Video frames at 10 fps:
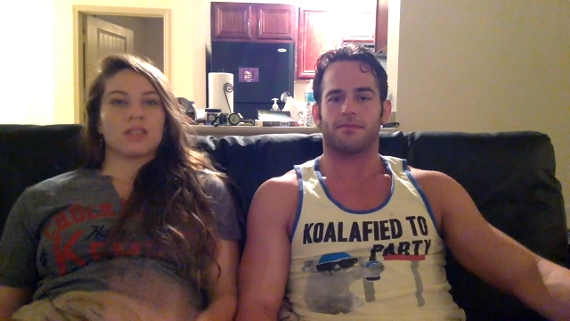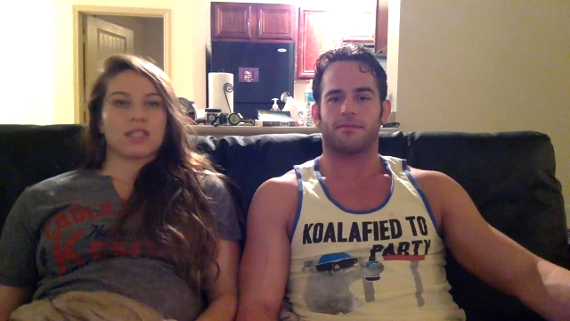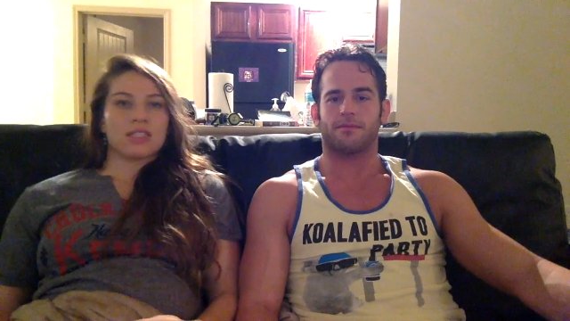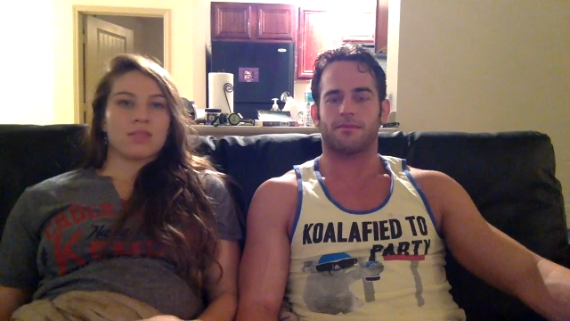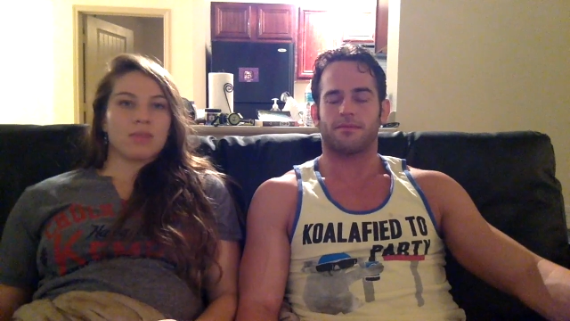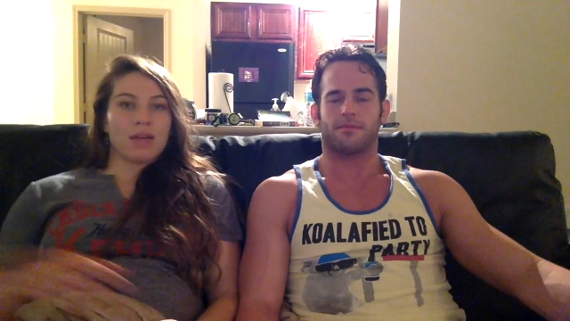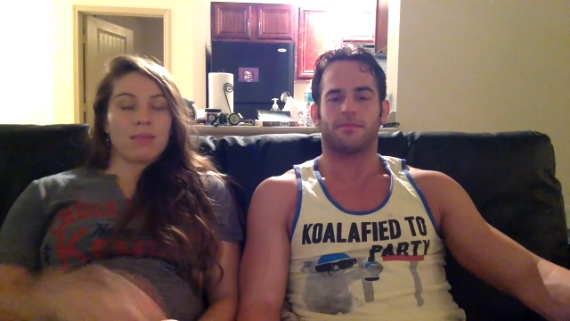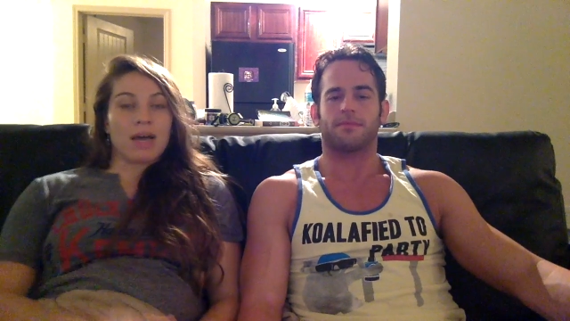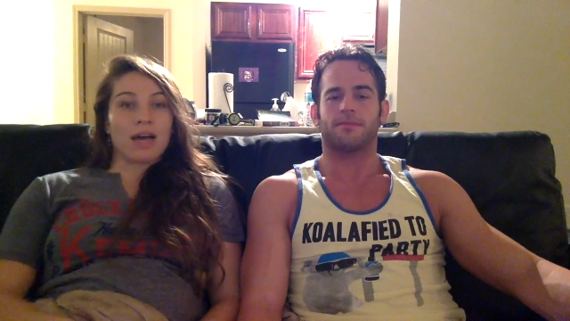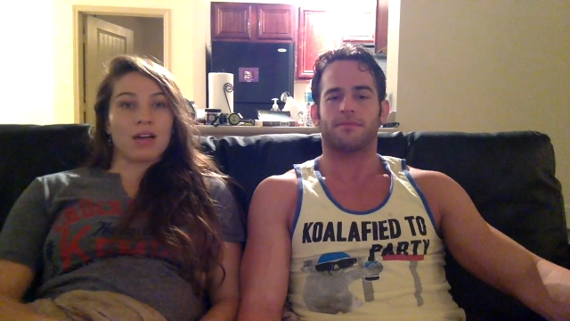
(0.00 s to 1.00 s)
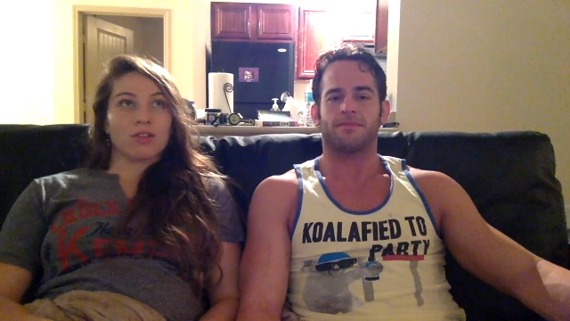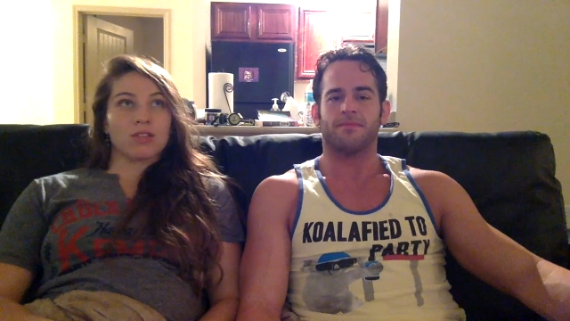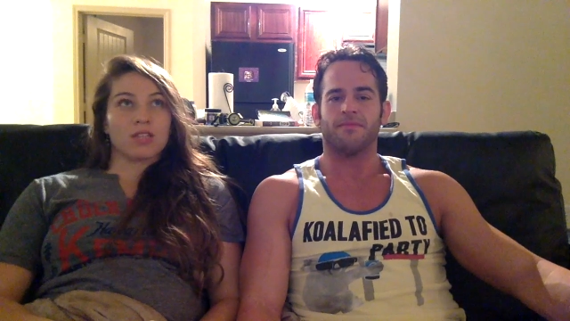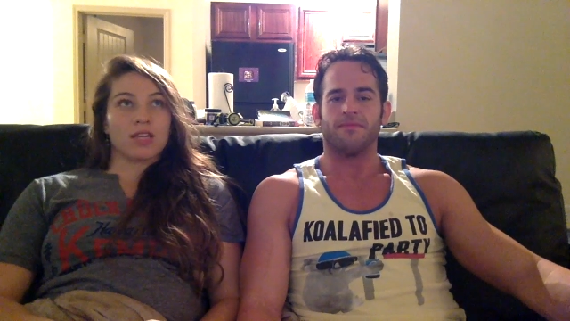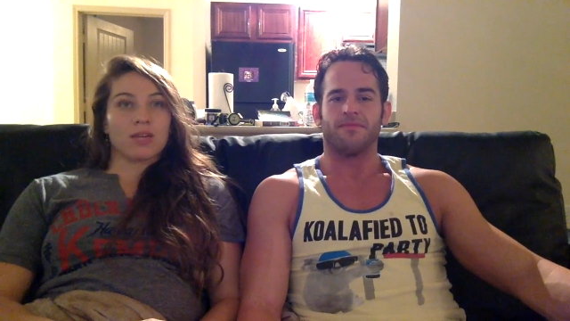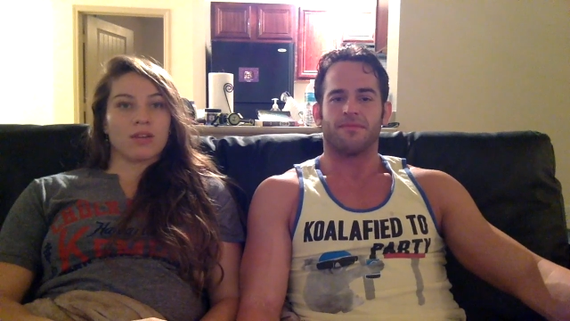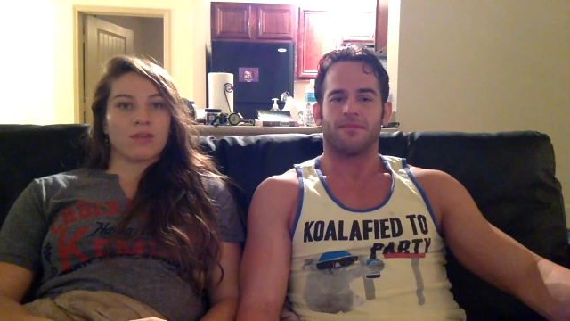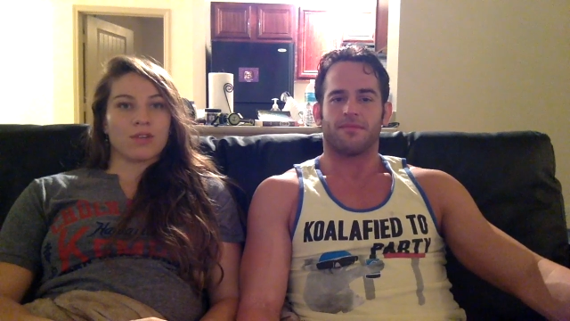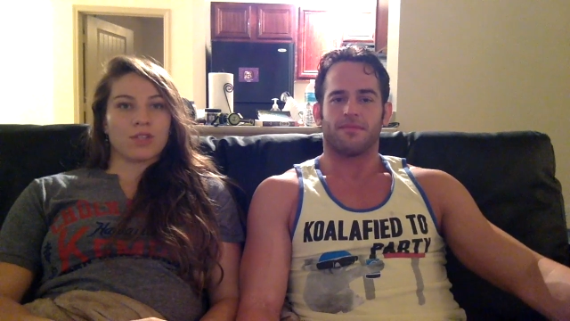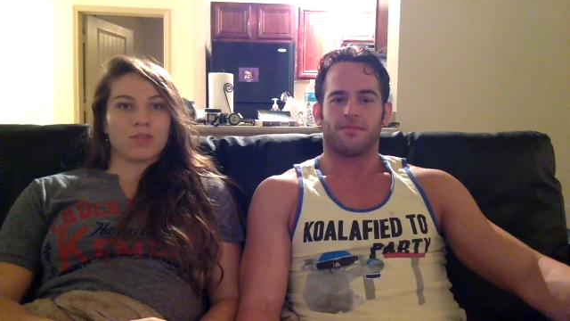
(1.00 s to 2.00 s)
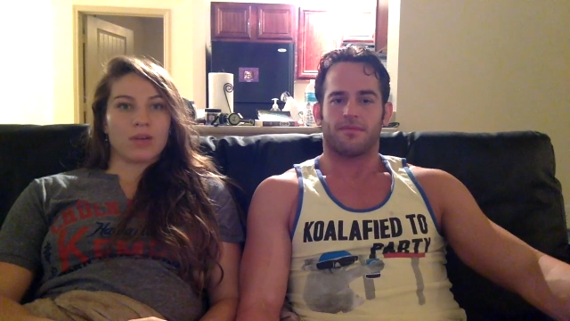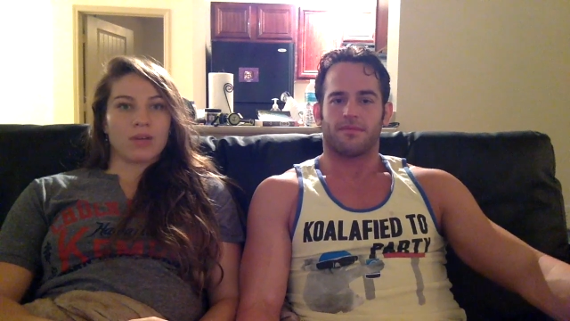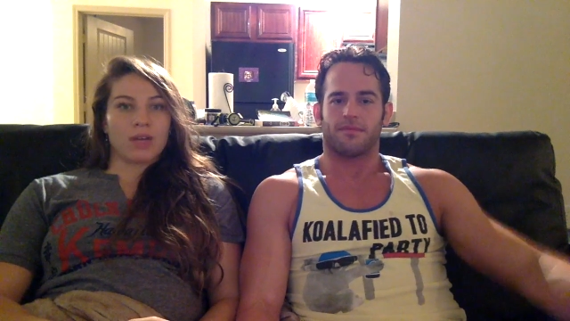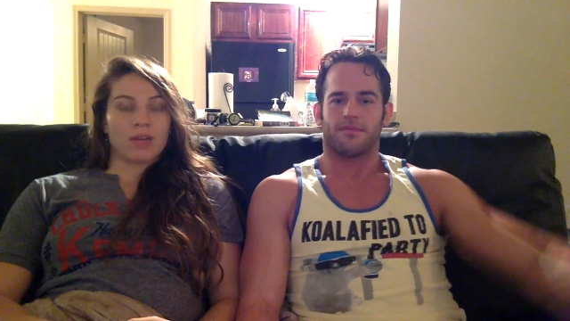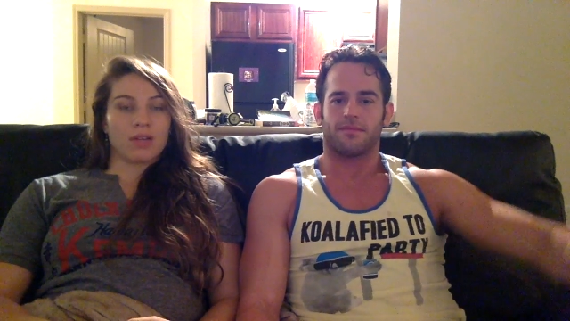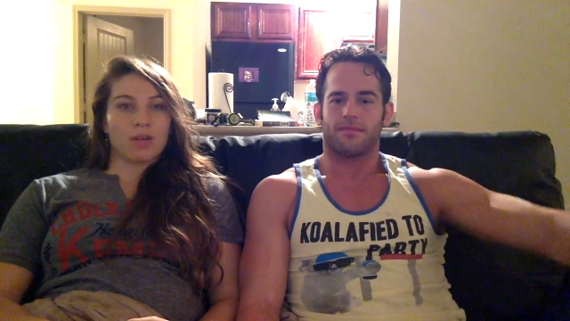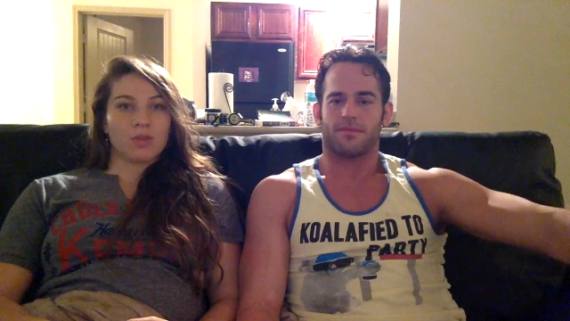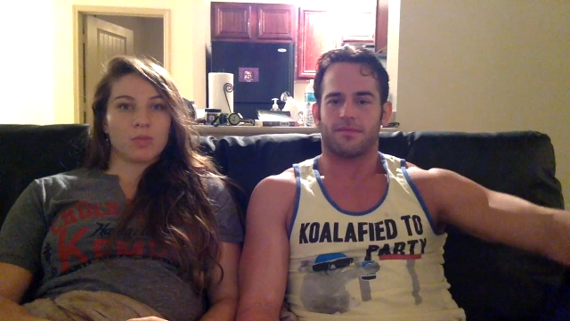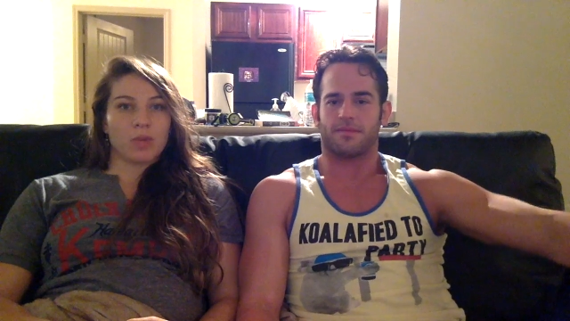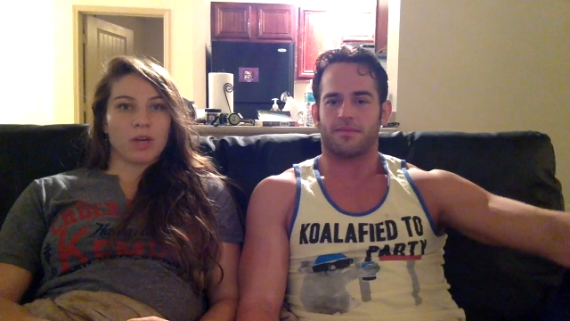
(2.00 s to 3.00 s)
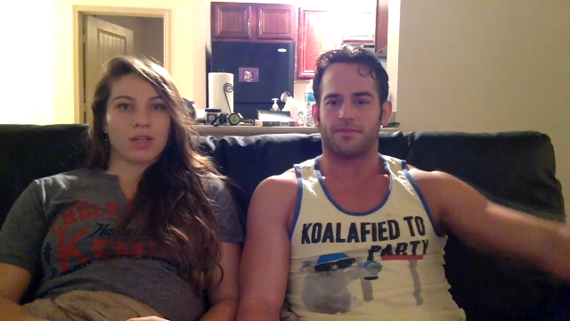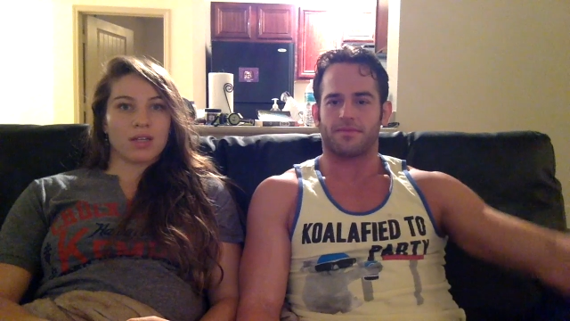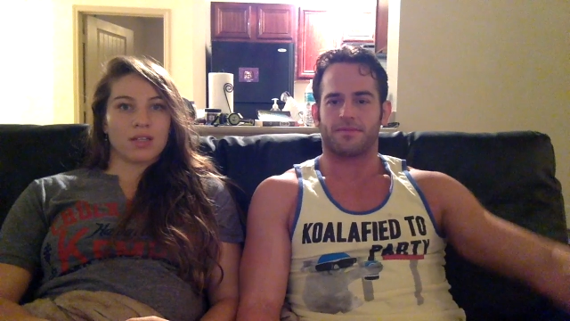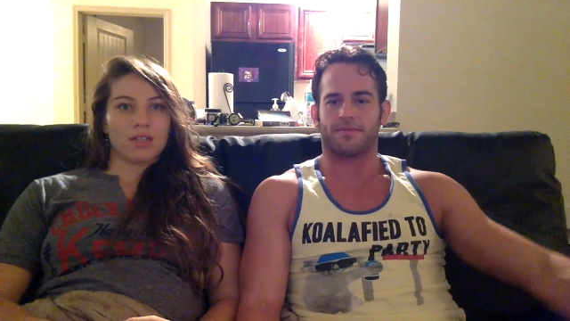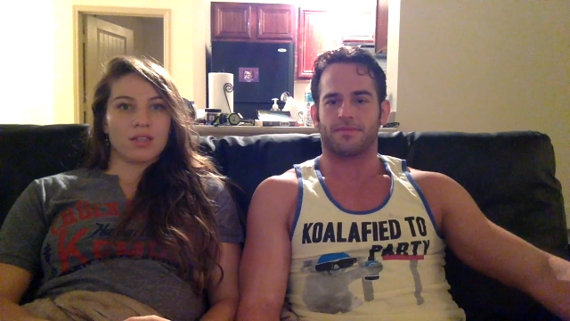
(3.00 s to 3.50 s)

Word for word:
Speaker 1: That's something I battled, like, when I first found out that I was pregnant,